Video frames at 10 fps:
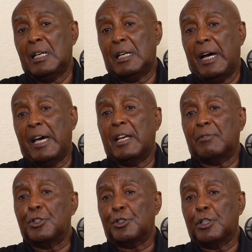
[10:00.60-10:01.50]
I'd
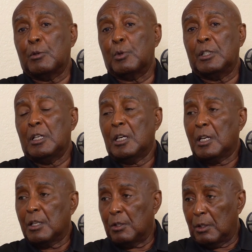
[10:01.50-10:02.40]
have to share with,
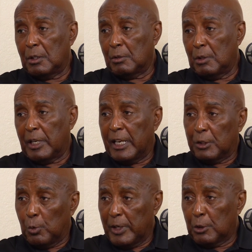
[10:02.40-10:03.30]
you guys
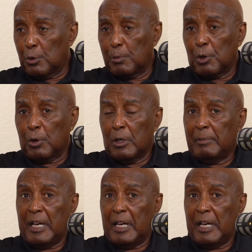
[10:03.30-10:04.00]
who went through the program.